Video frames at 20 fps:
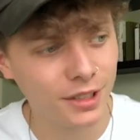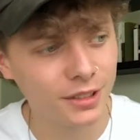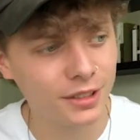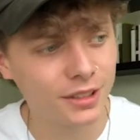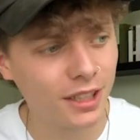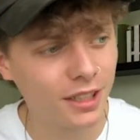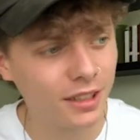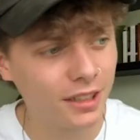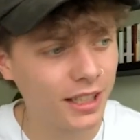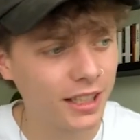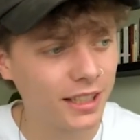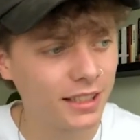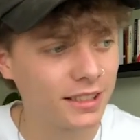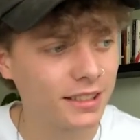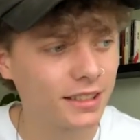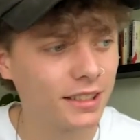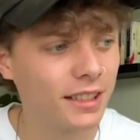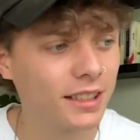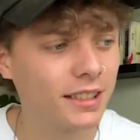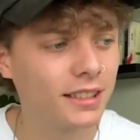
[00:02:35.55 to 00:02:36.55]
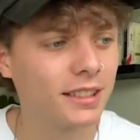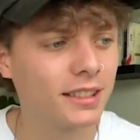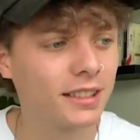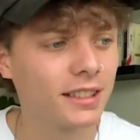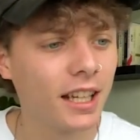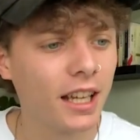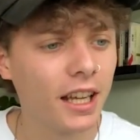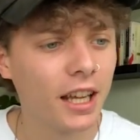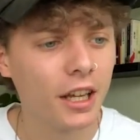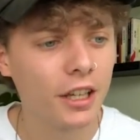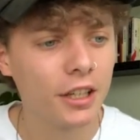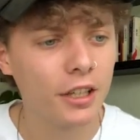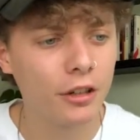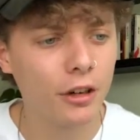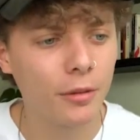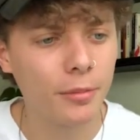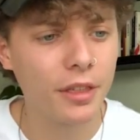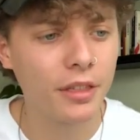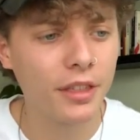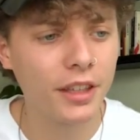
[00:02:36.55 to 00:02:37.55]
So it's you've
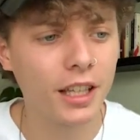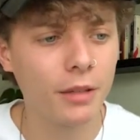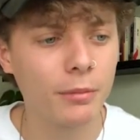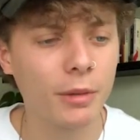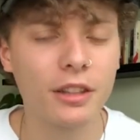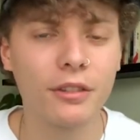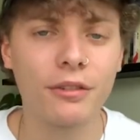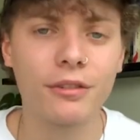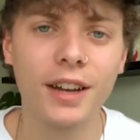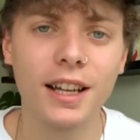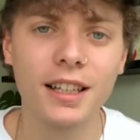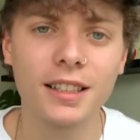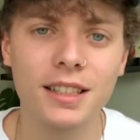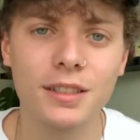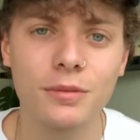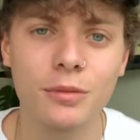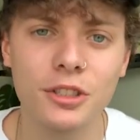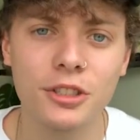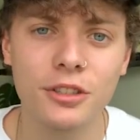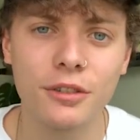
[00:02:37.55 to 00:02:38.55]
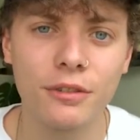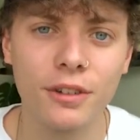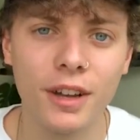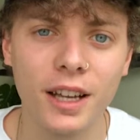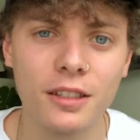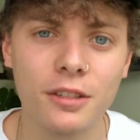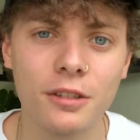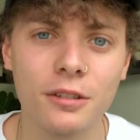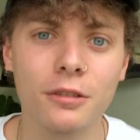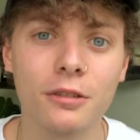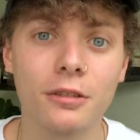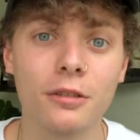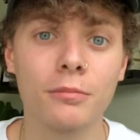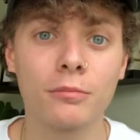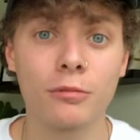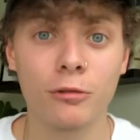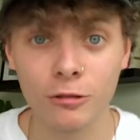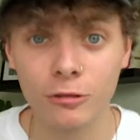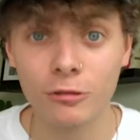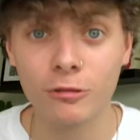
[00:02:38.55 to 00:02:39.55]
got to be thinking about the factors which affect your
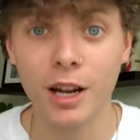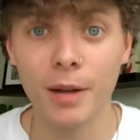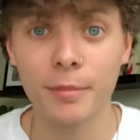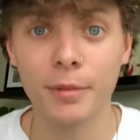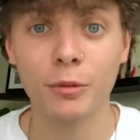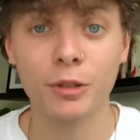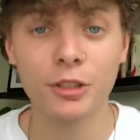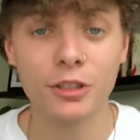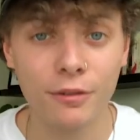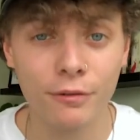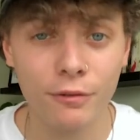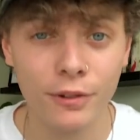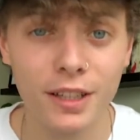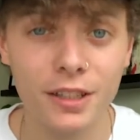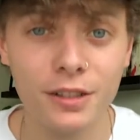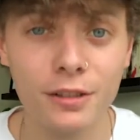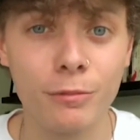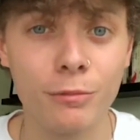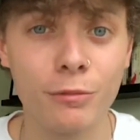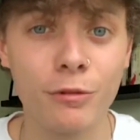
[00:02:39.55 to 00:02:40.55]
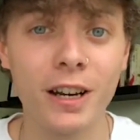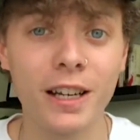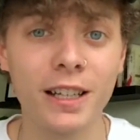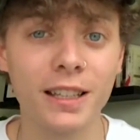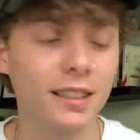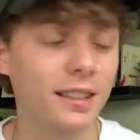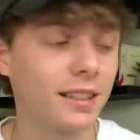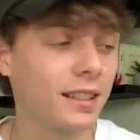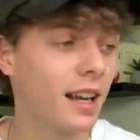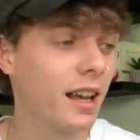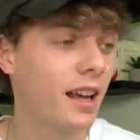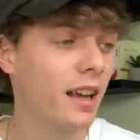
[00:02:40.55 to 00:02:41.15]
programming, which affect your brains.